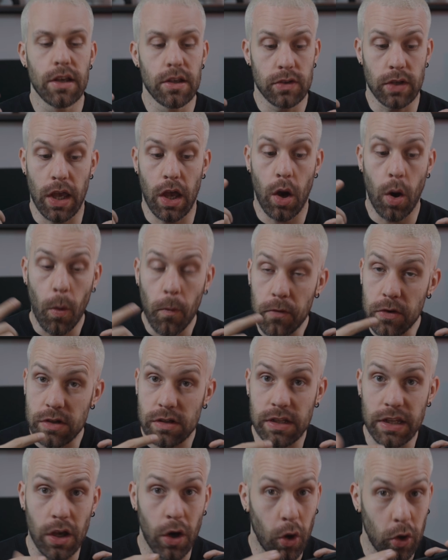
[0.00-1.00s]
so I
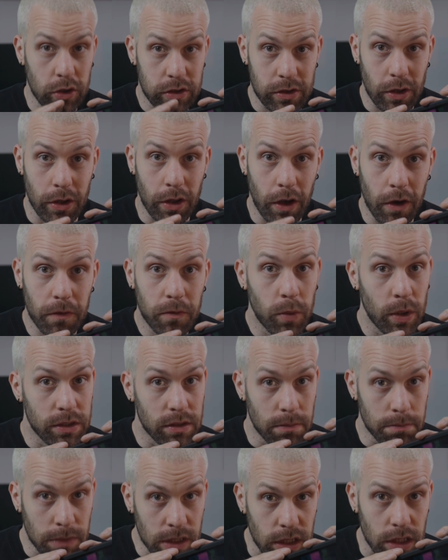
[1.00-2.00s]
obviously also love
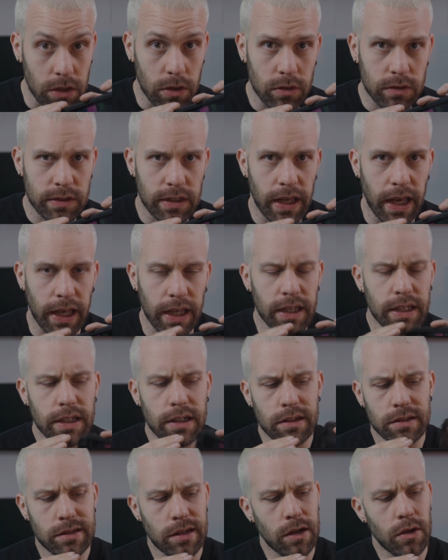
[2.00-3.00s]
what the Mini looks like.
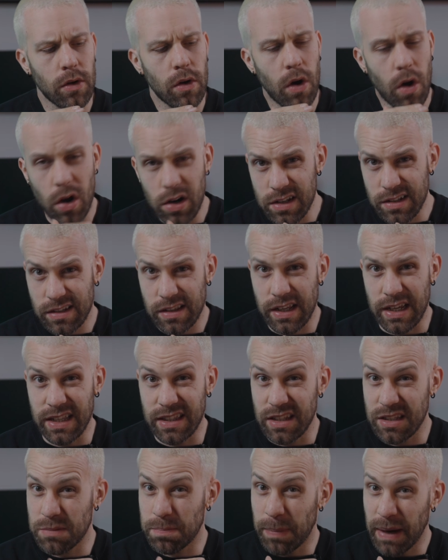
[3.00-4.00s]
So honestly,
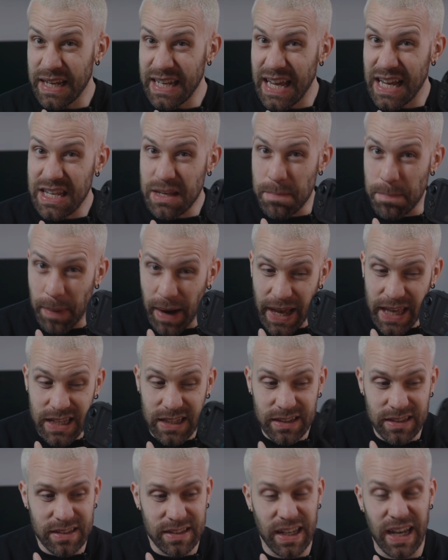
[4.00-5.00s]
despite any
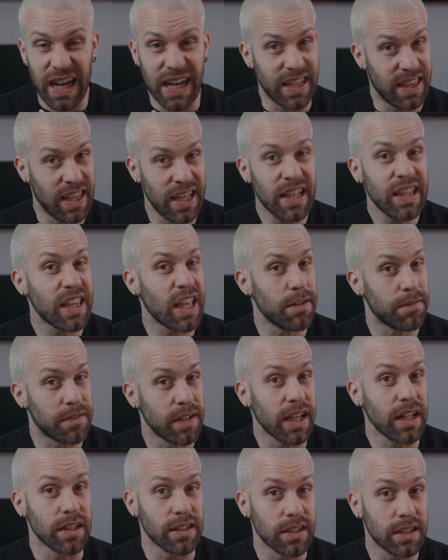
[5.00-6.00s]
bias, I think they've
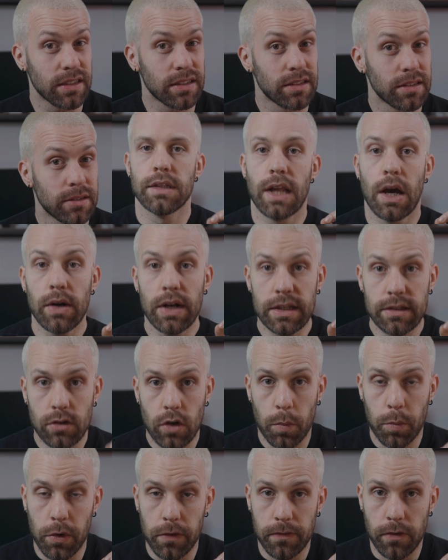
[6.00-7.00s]
nailed it. Now let's
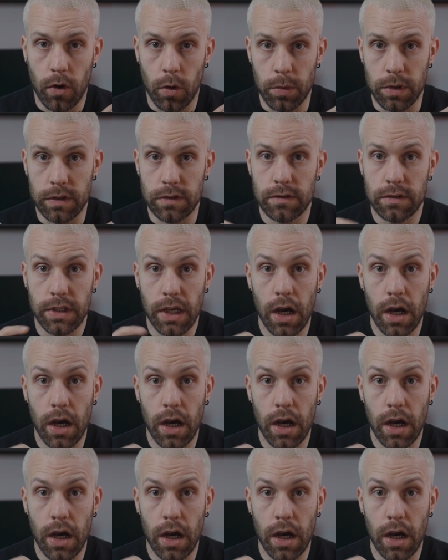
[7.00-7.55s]
talk performance. The